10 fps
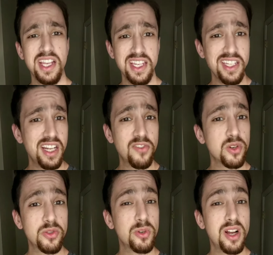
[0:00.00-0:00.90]
Eat
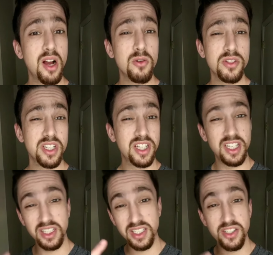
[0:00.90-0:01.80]
every three hours and get
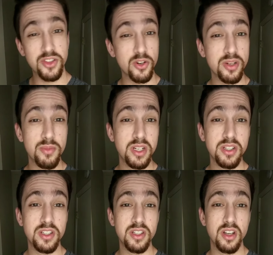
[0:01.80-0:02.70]
at least 30
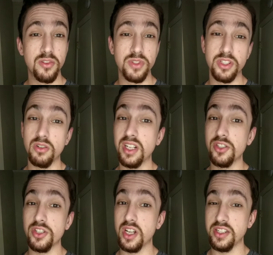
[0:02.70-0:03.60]
minutes of physical
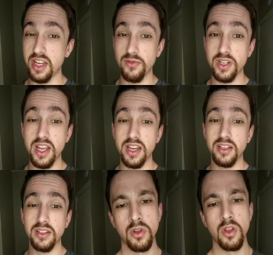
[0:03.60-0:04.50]
exercise every day.
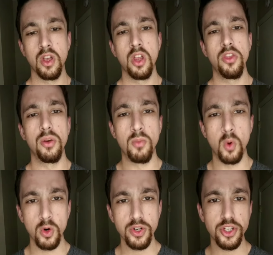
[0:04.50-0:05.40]
The
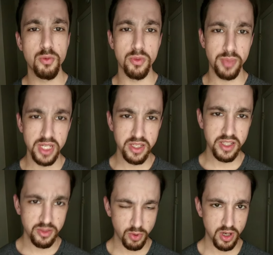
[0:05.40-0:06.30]
more you repeat
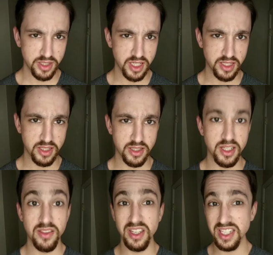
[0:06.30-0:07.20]
these
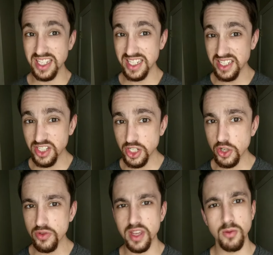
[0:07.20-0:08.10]
processes, the
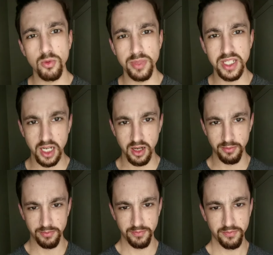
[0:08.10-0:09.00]
easier they will become.